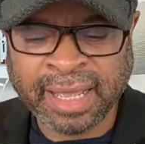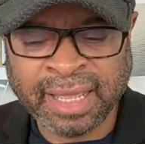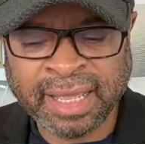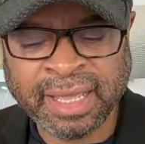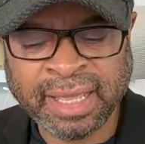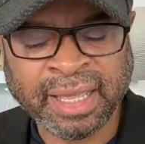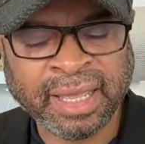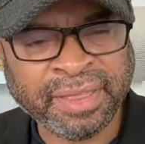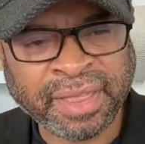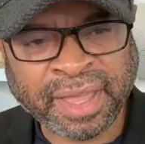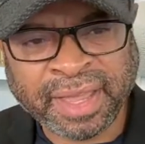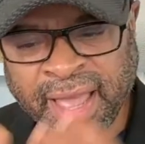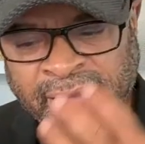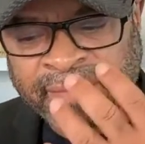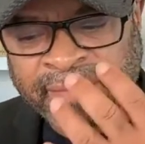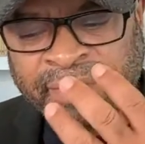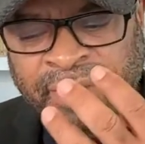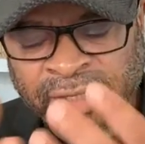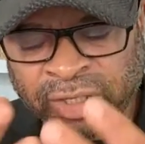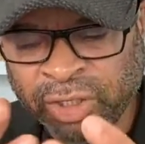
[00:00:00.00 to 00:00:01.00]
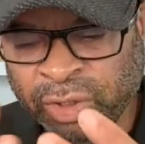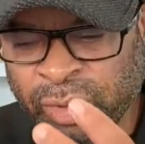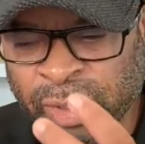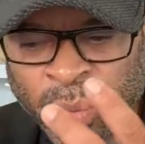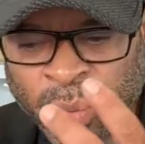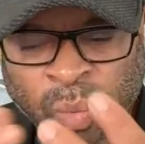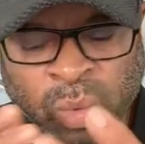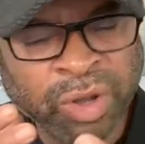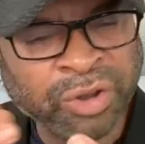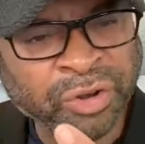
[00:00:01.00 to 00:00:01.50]
And they have to do it
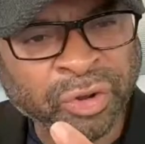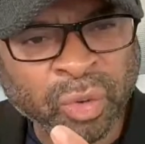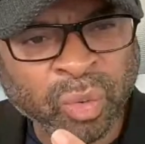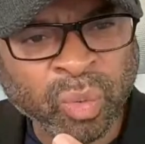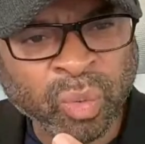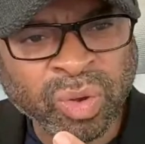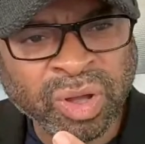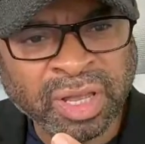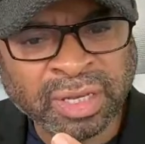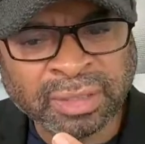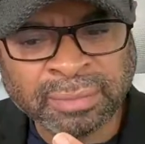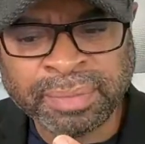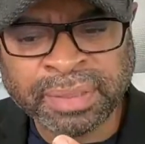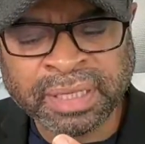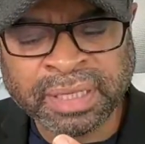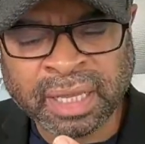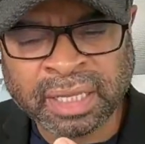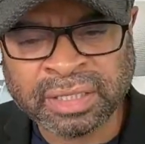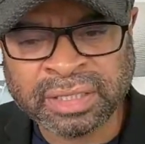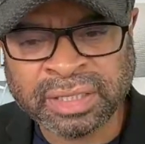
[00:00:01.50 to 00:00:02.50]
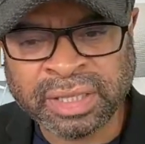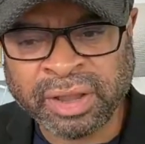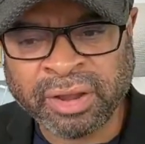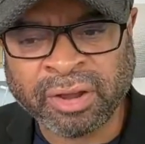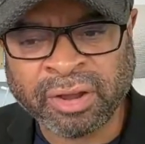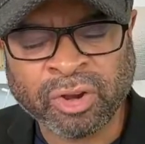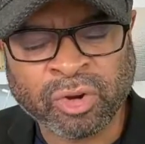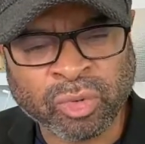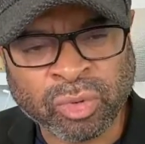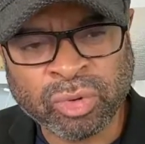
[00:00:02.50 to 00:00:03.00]
101 because they're
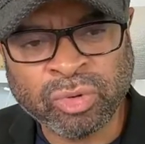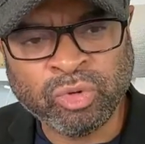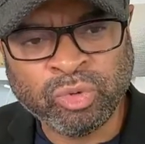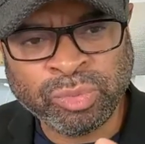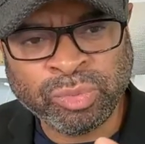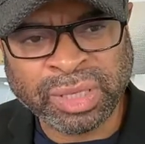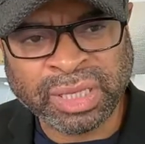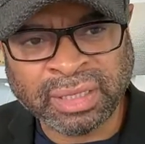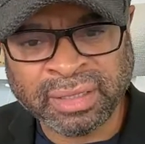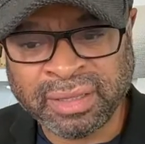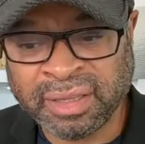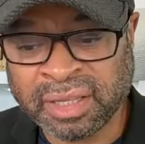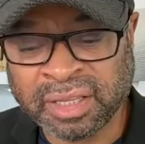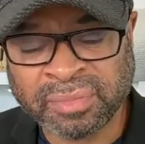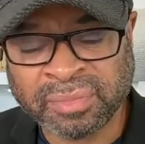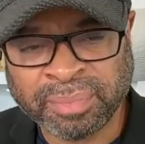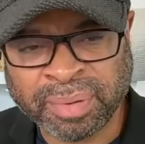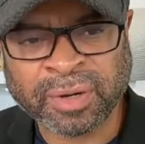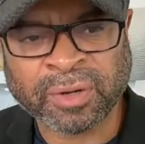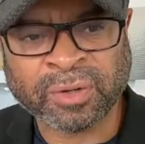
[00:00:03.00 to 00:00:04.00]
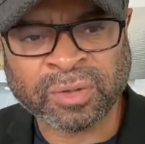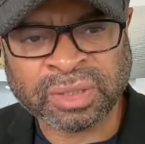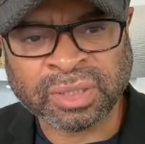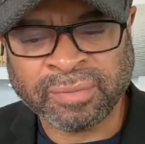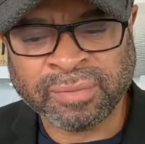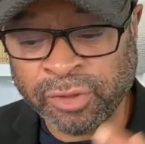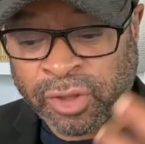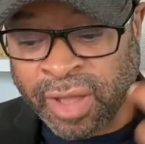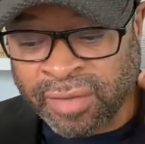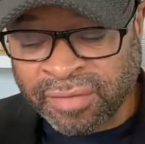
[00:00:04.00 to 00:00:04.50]
grooming the person.
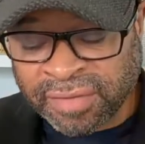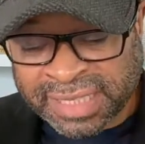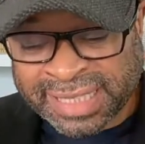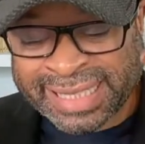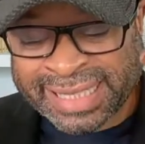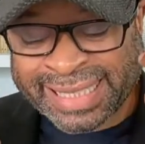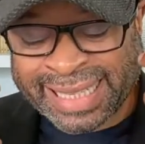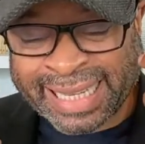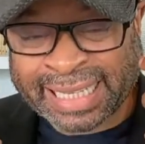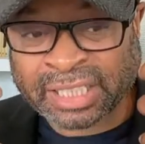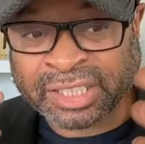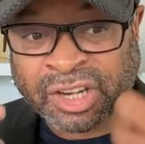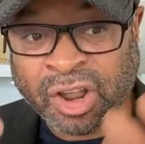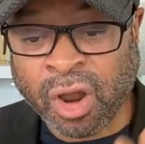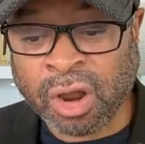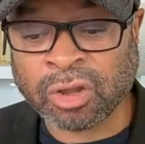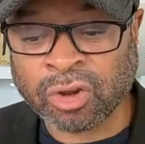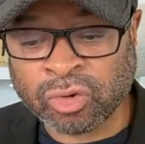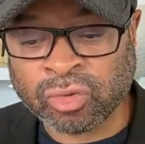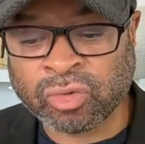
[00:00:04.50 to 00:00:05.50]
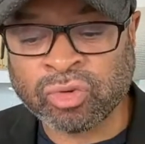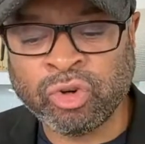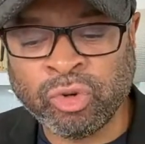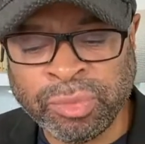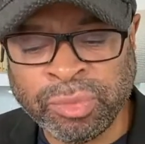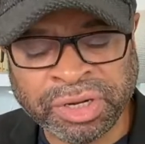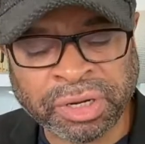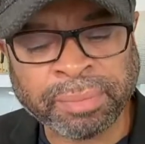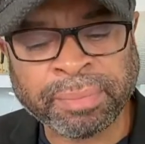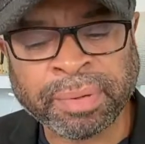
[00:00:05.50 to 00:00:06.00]
You have a sick narc
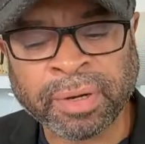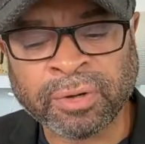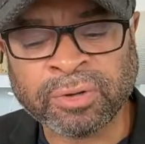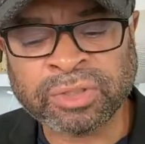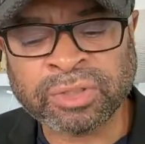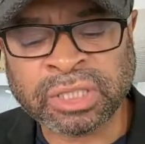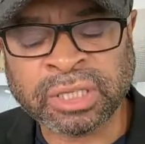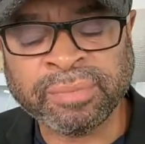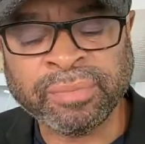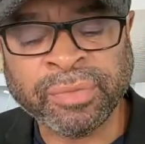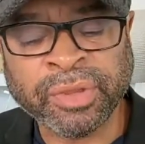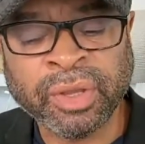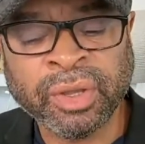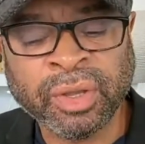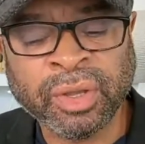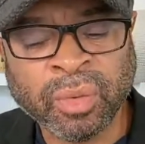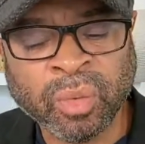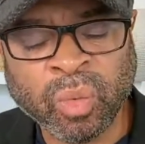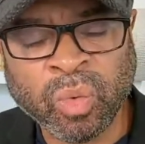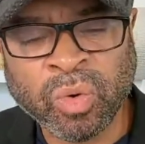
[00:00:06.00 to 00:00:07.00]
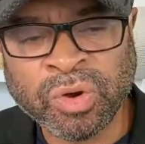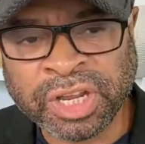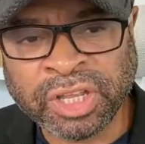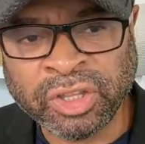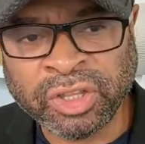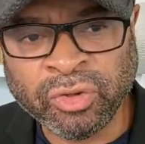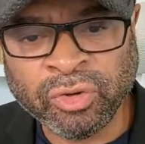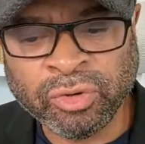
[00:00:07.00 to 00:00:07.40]
grooming a person, wanting you to